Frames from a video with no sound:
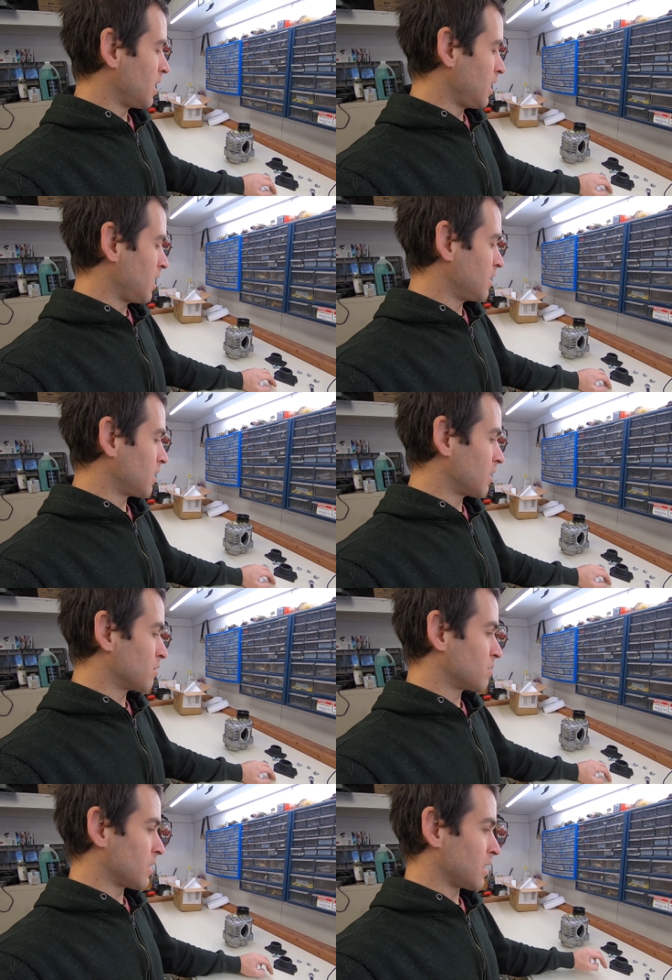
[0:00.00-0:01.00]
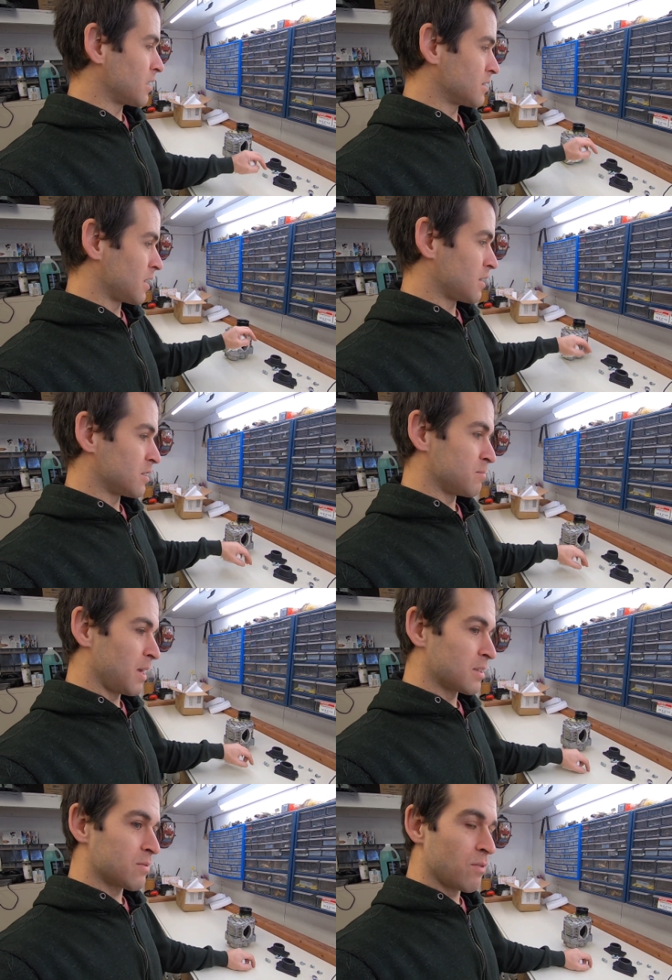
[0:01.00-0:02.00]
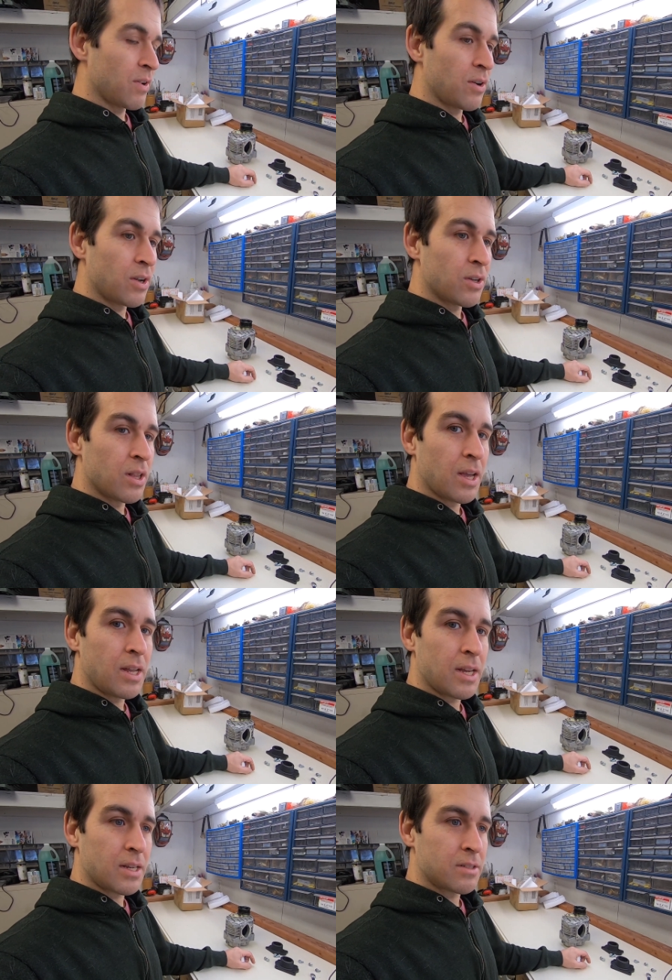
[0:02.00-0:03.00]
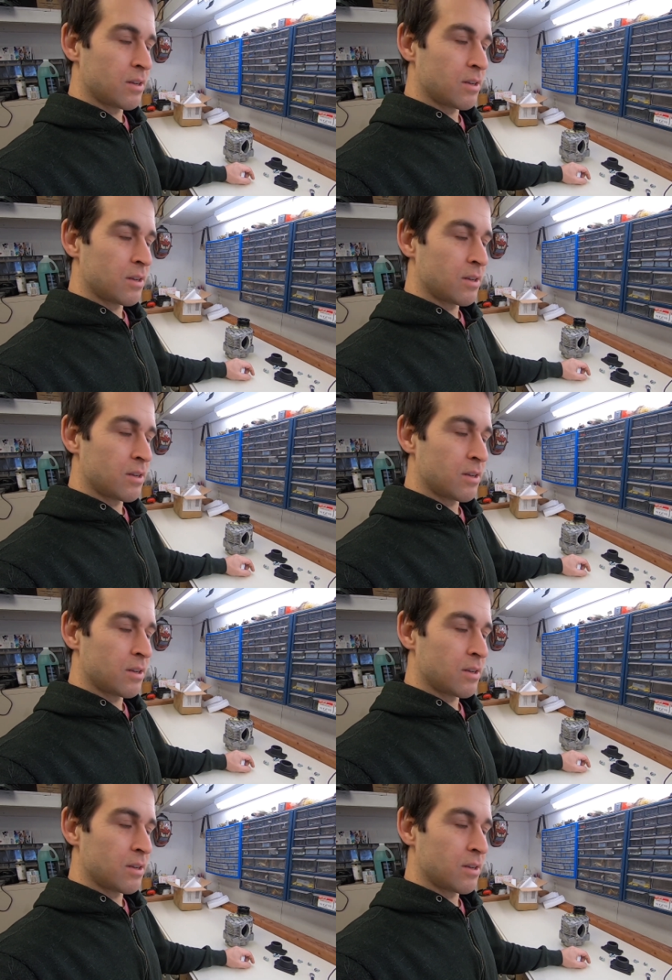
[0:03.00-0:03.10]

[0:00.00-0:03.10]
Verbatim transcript: And the other thing is that this makes for very good lighting.